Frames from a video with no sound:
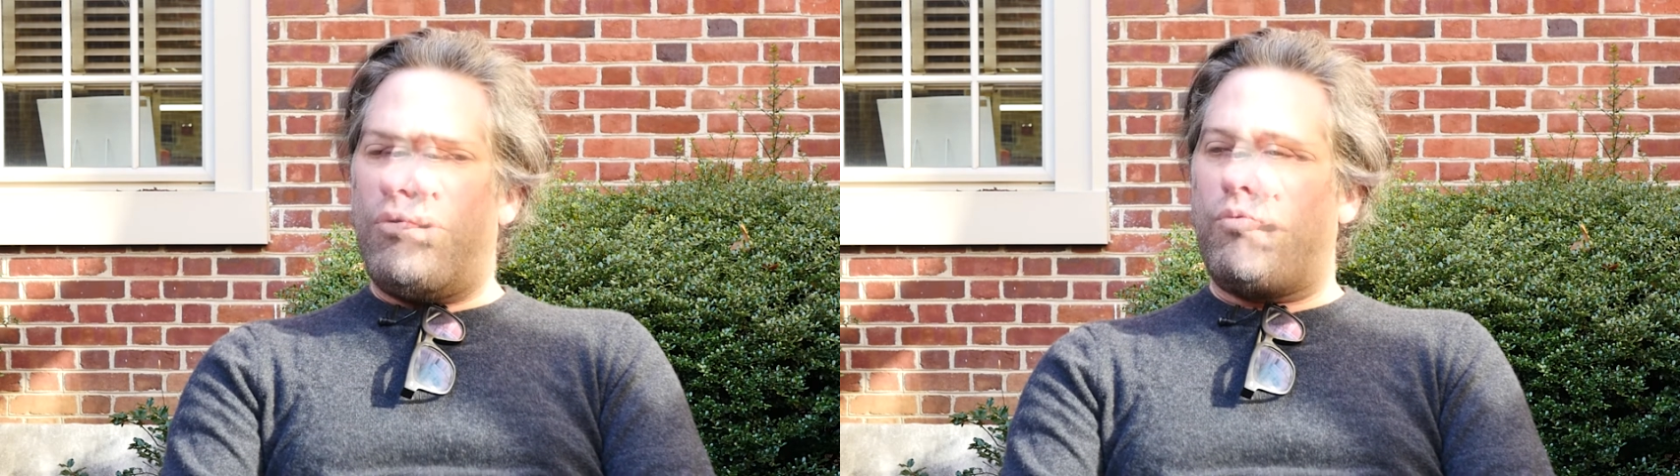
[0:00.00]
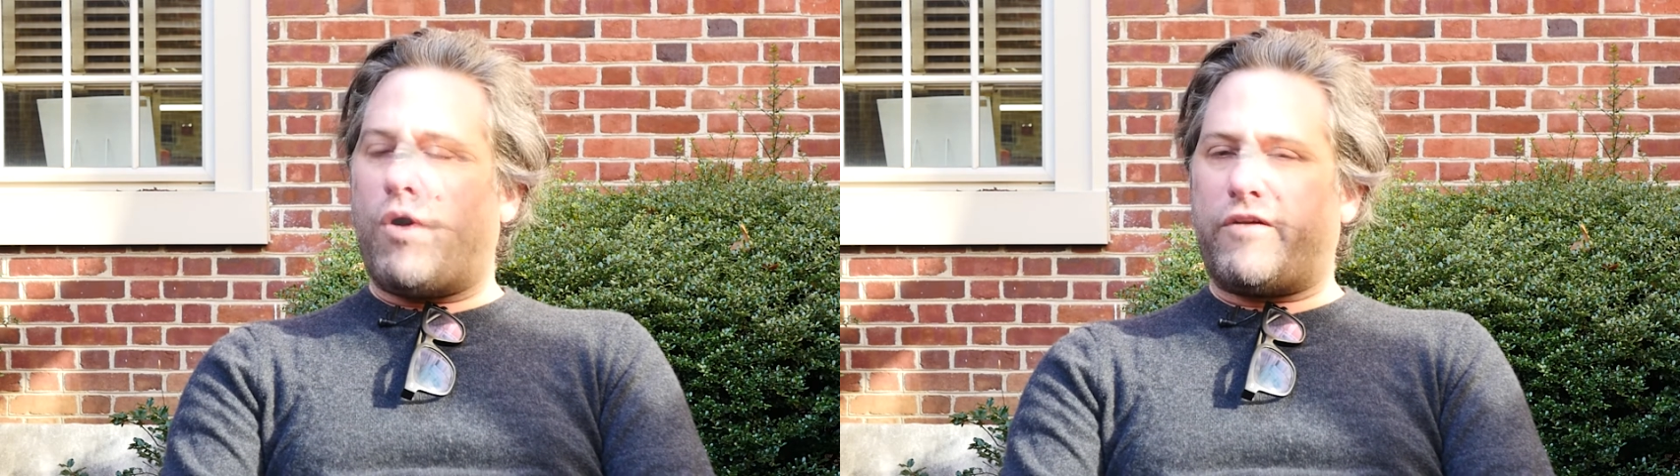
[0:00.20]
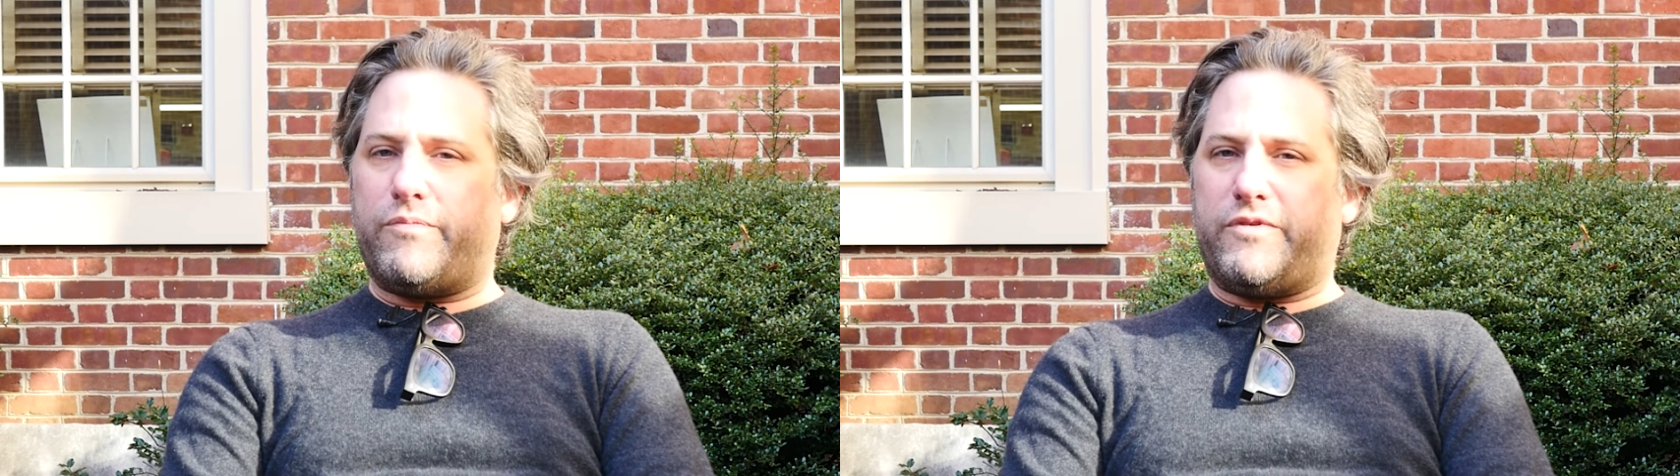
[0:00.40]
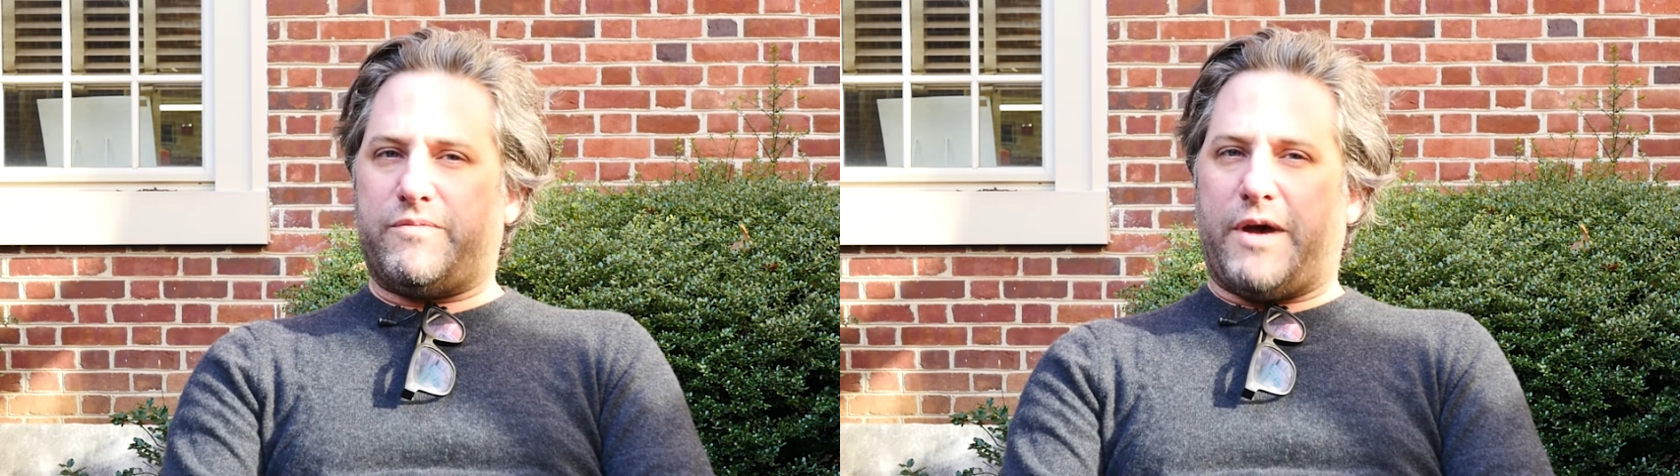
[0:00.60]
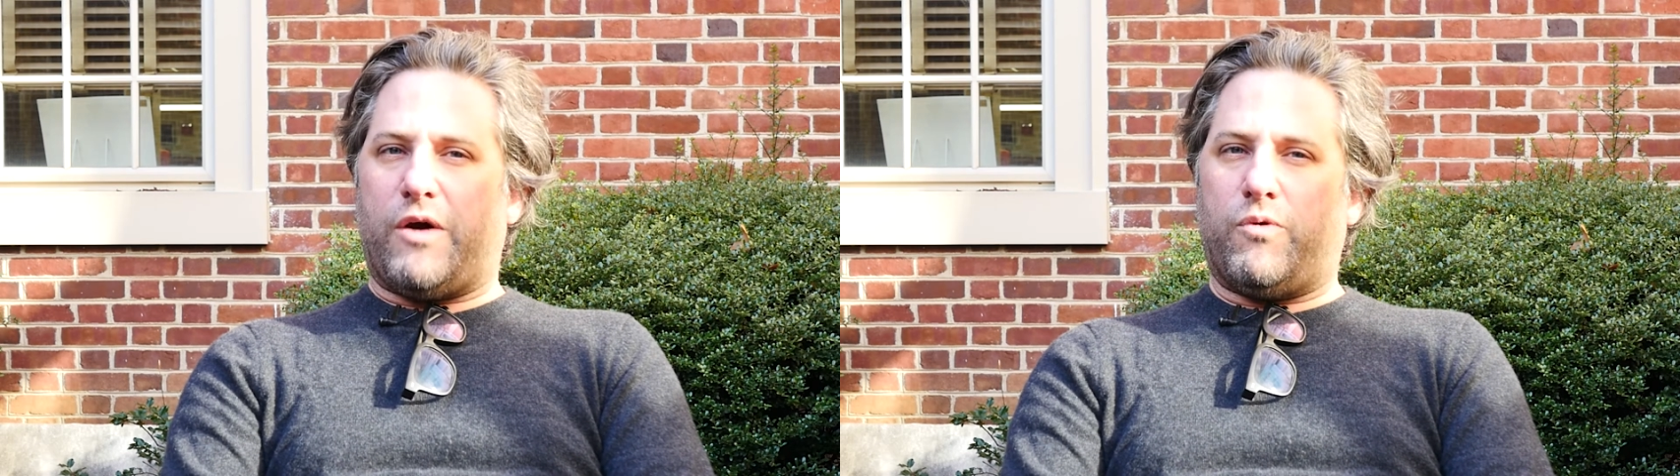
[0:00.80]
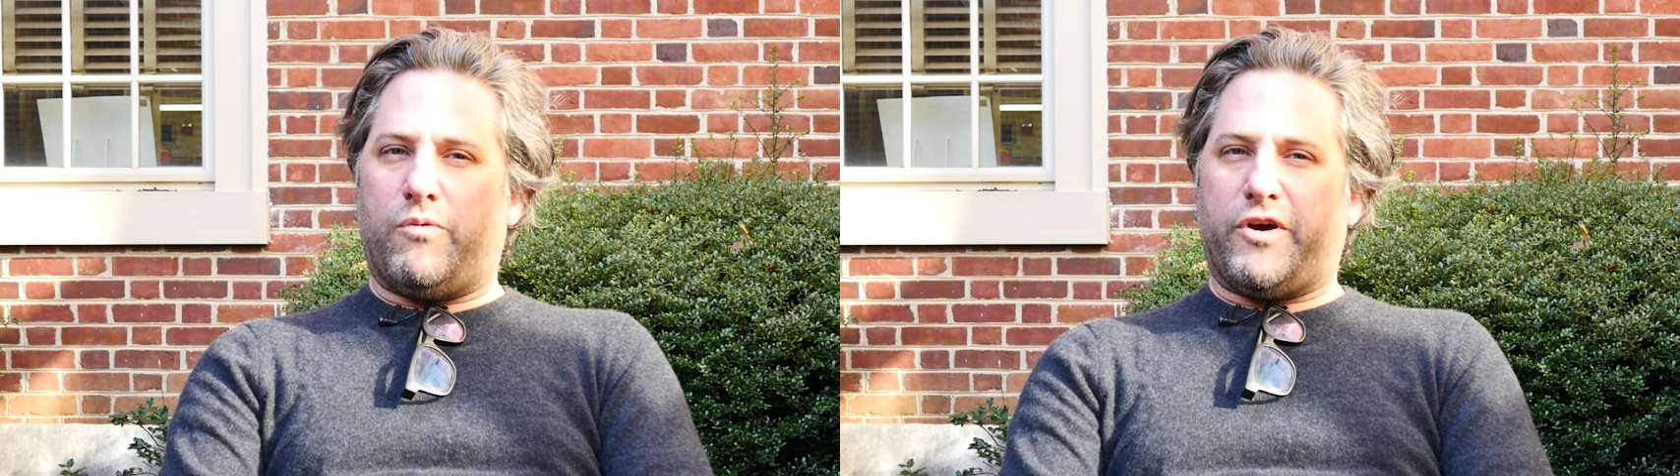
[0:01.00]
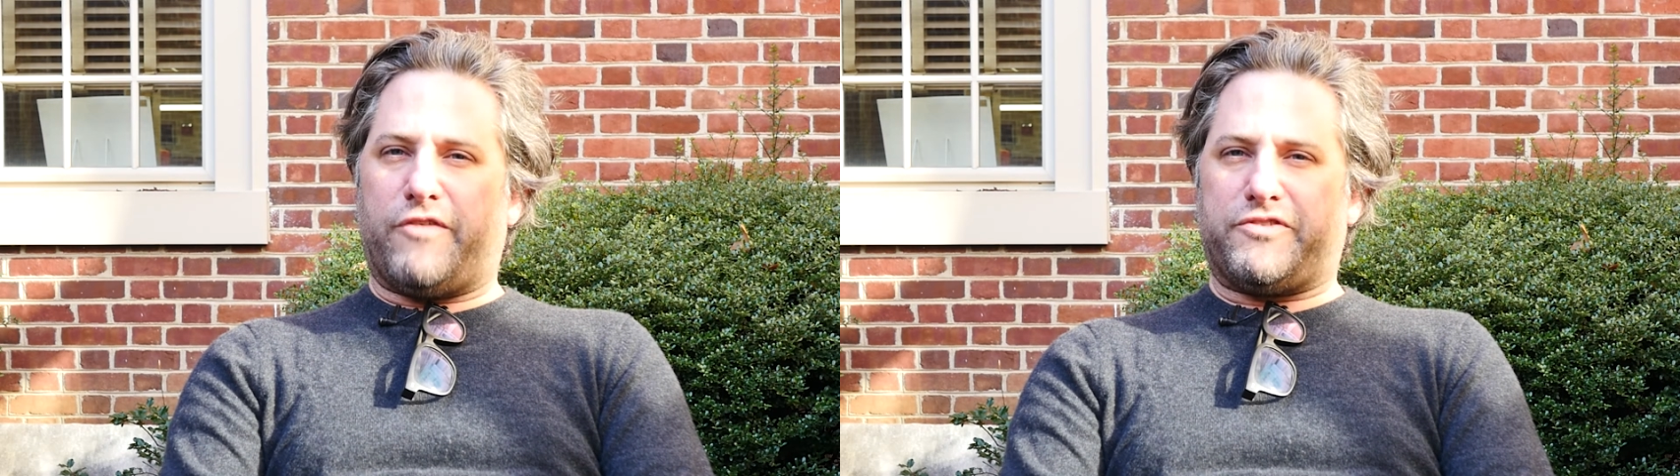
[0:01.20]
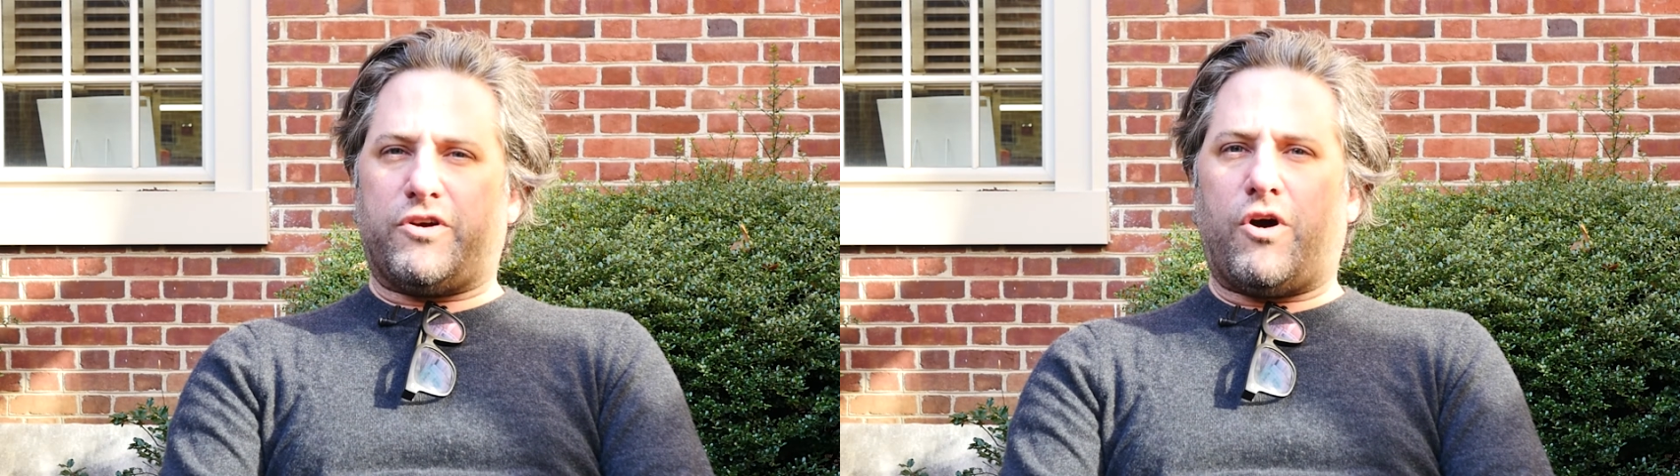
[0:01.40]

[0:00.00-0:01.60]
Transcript: One of them is about what we often